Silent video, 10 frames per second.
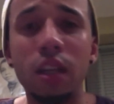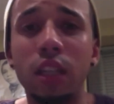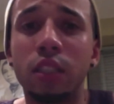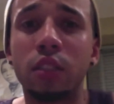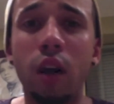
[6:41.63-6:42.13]

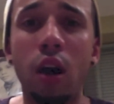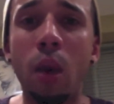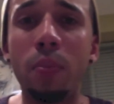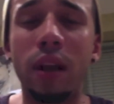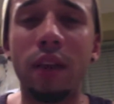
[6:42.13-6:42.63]
So I
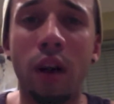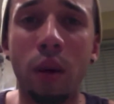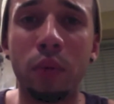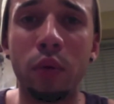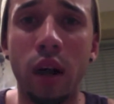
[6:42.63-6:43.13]
hope that I've
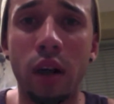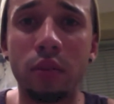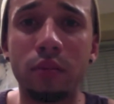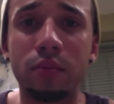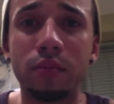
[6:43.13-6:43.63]
helped you out.
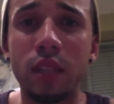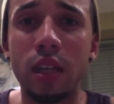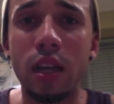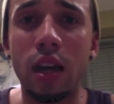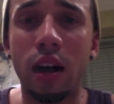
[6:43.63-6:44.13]

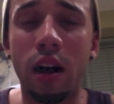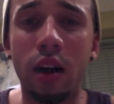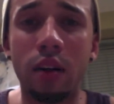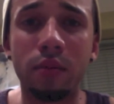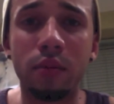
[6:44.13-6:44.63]

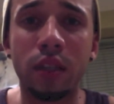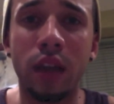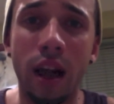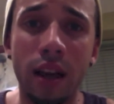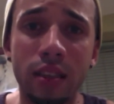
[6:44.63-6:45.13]

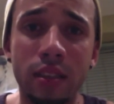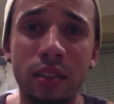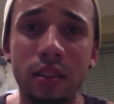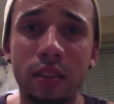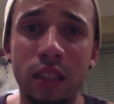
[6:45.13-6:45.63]
Guys,
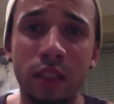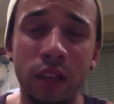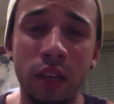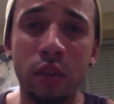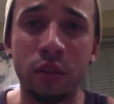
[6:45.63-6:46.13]
this
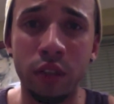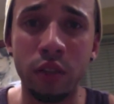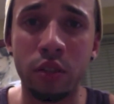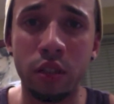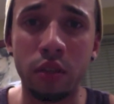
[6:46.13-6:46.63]
video is for you
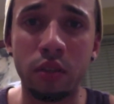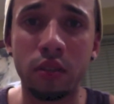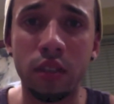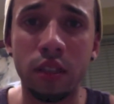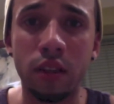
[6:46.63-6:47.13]
too,
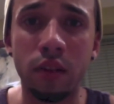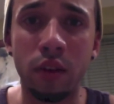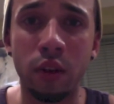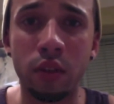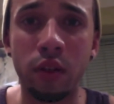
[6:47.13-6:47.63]
for
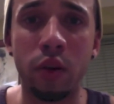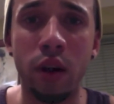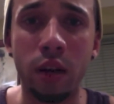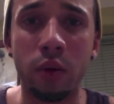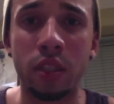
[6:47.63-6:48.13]
those of you who
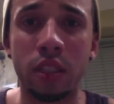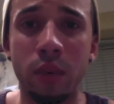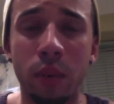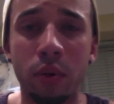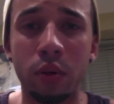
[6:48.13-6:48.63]
had a question
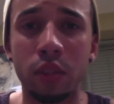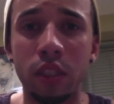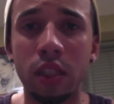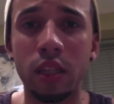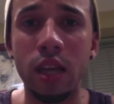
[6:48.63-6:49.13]
about
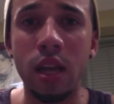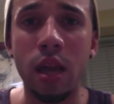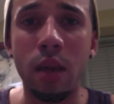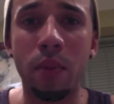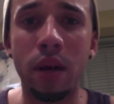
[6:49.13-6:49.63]
protein.
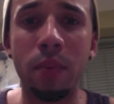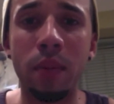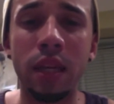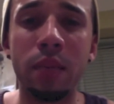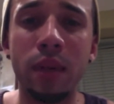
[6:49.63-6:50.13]
But I
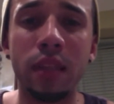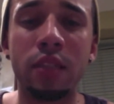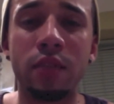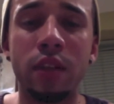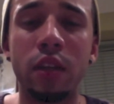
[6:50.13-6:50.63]
mainly made
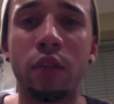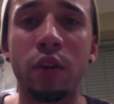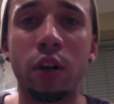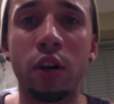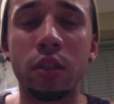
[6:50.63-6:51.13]
this video for
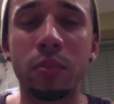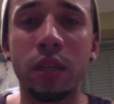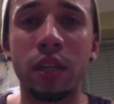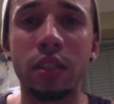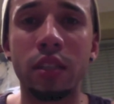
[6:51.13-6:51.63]
girls
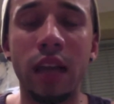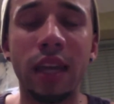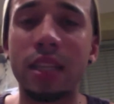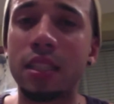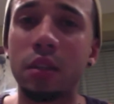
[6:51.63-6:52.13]
because I
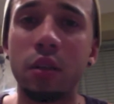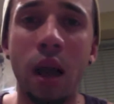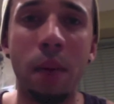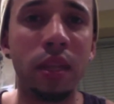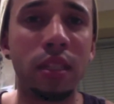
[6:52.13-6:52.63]
can't tell you how
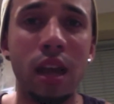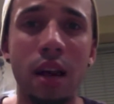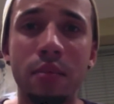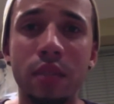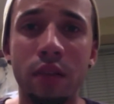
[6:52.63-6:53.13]
many
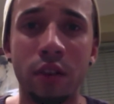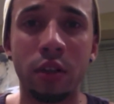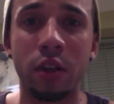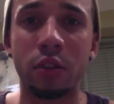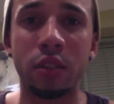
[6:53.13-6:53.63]
times I've heard
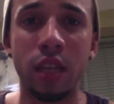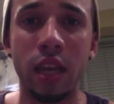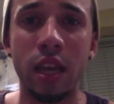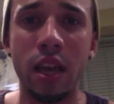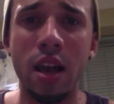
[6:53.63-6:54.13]
girls
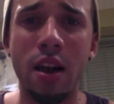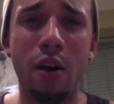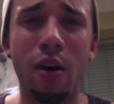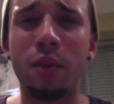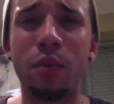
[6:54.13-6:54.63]
say, oh,
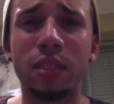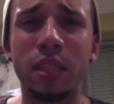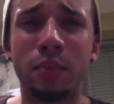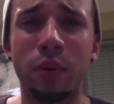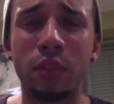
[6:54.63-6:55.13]
I don't want to
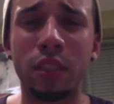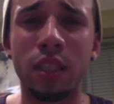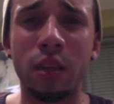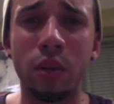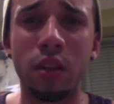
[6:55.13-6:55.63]
take protein because I
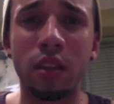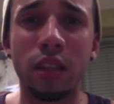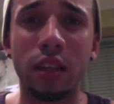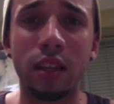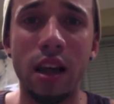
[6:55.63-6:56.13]
don't want to look
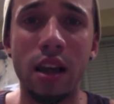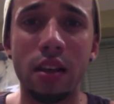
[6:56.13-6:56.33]
like a guy.